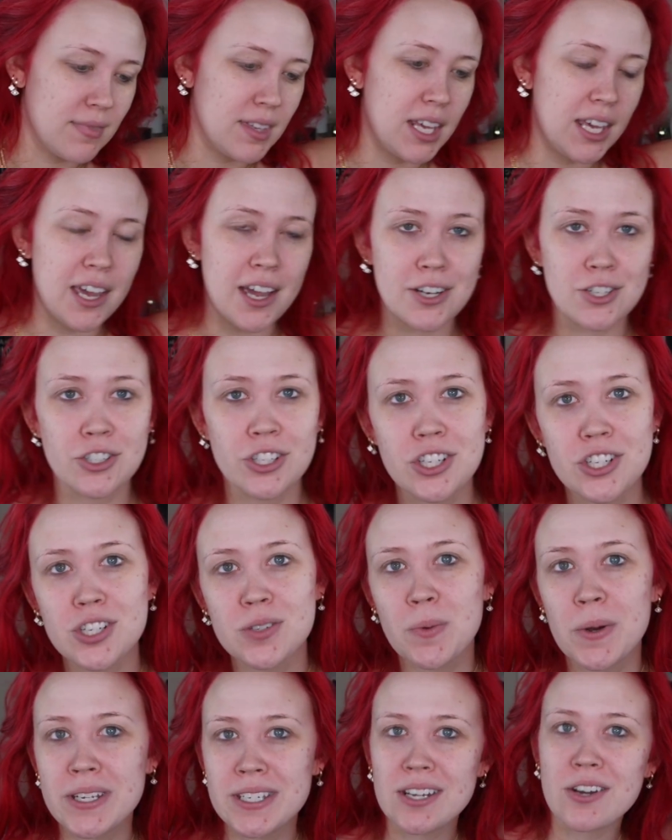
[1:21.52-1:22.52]
He actually
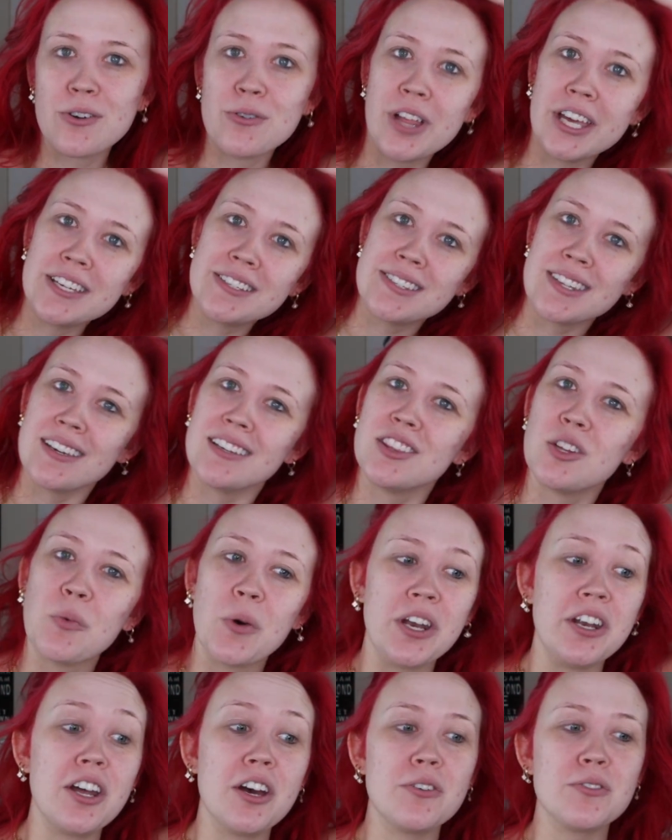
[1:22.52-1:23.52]
just went to go like sit in the
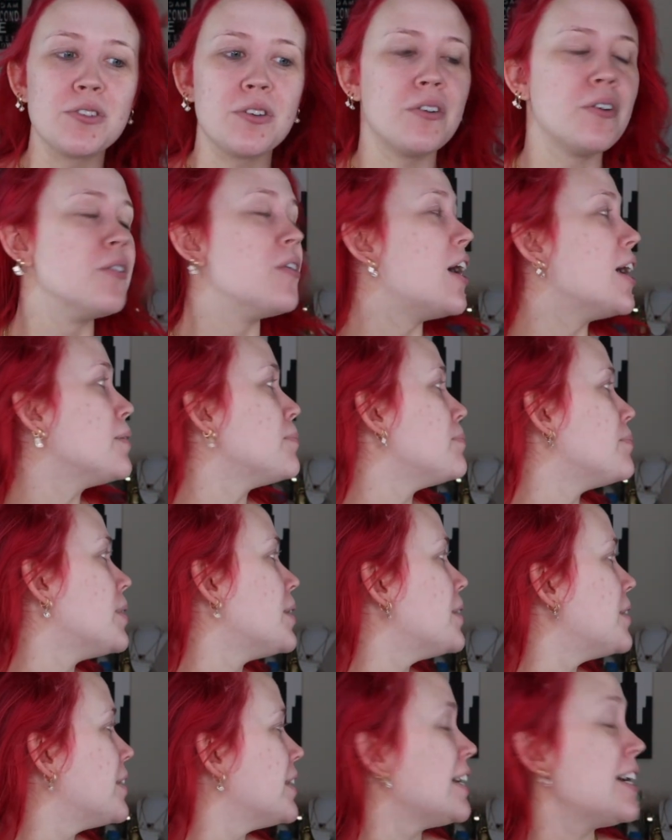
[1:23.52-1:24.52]
window, so I'm
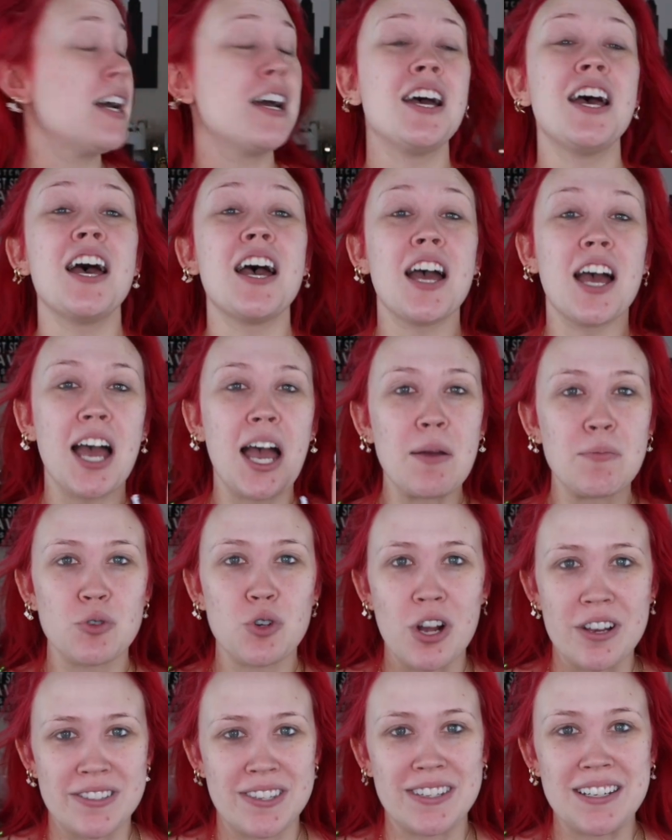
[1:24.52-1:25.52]

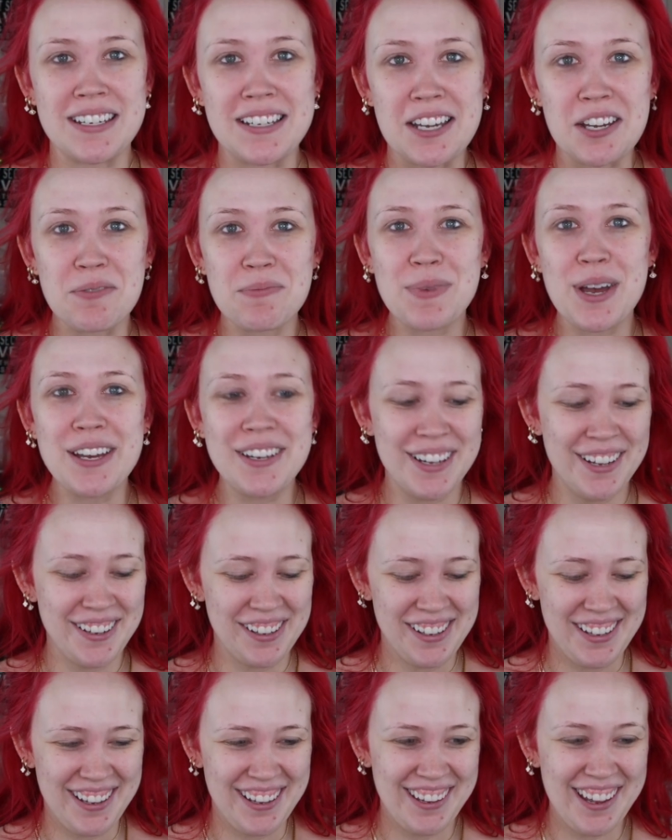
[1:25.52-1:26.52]
trusting him.
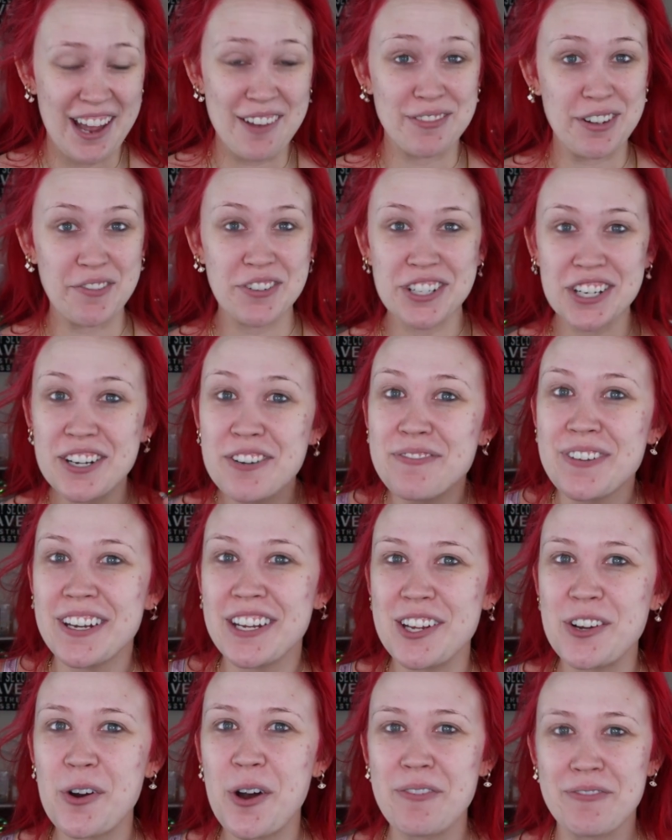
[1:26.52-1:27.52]
I've never done a
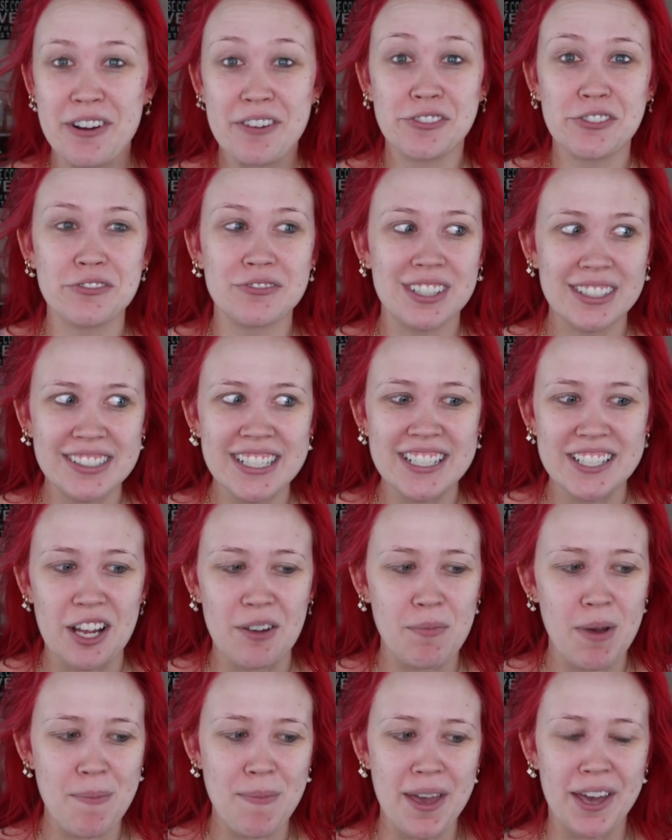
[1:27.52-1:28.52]
video, I've never really
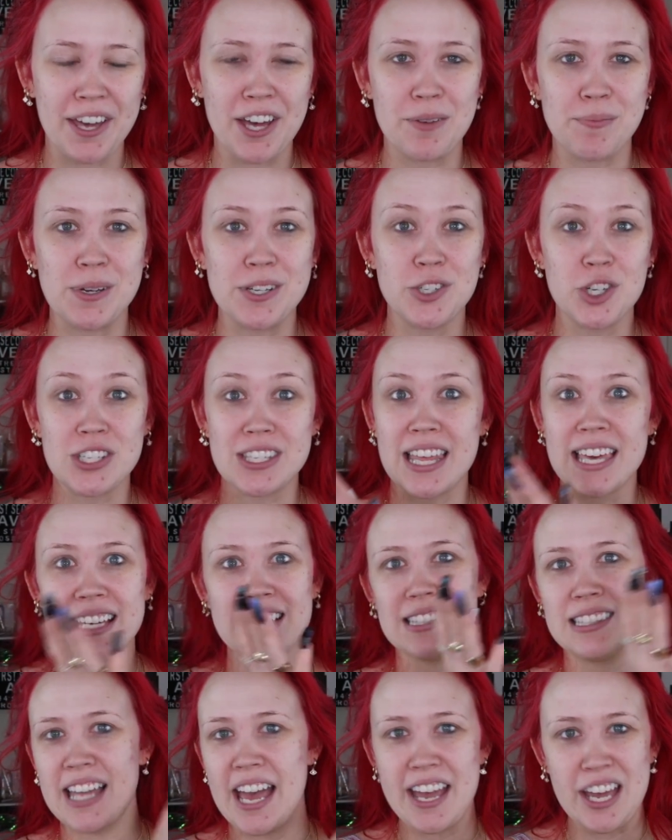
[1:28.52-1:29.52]
done my makeup and just like
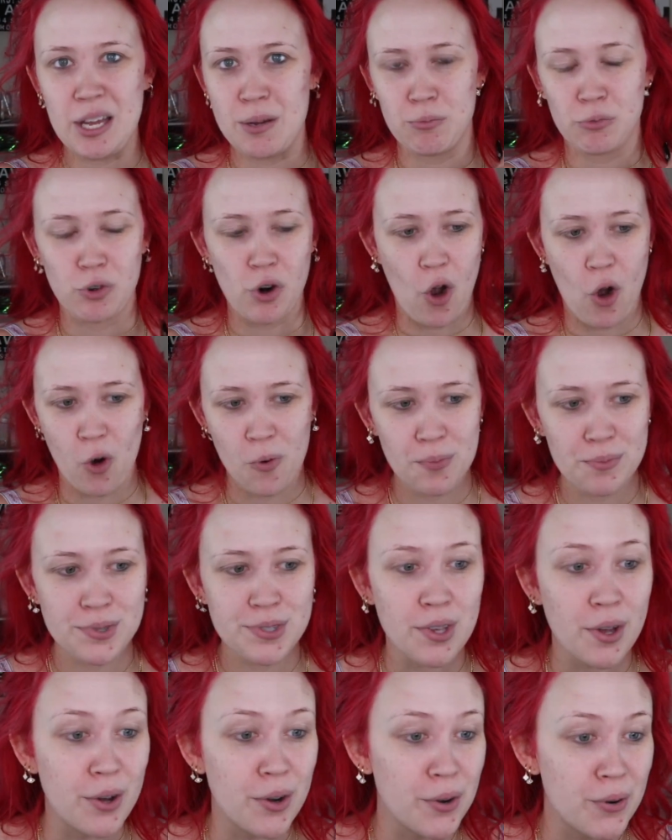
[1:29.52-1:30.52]
let him roam,
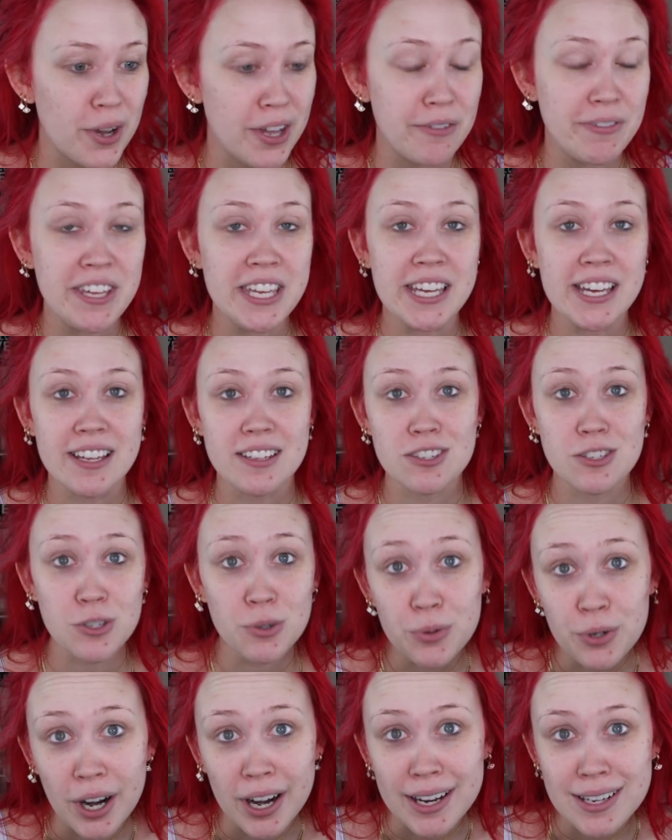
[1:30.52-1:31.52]
so if he gets
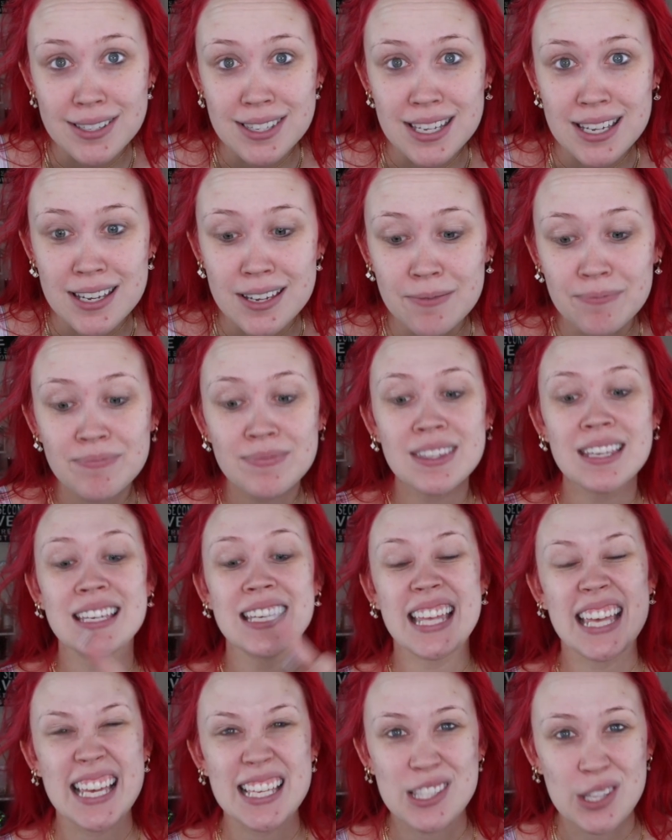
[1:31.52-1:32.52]
too crazy,
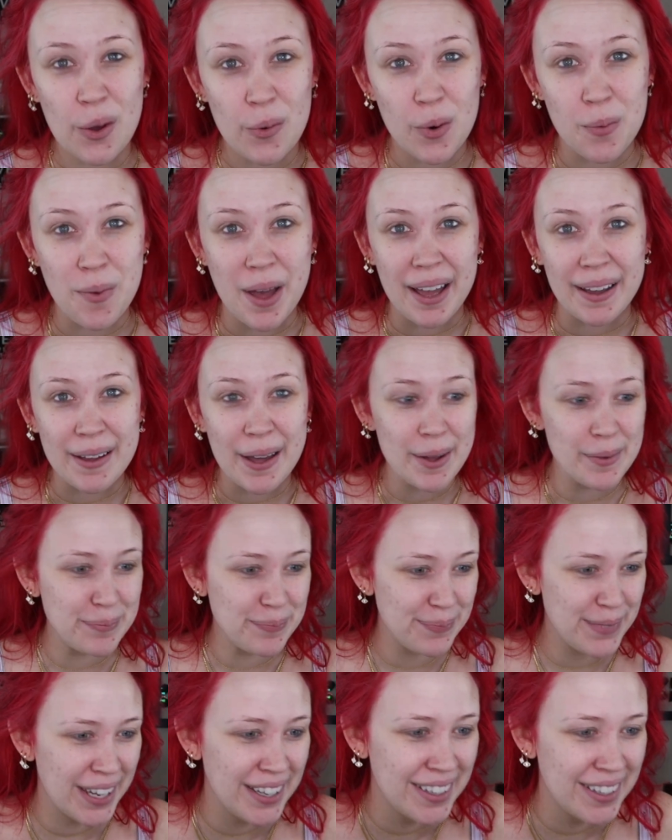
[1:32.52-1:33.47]
he's going back up.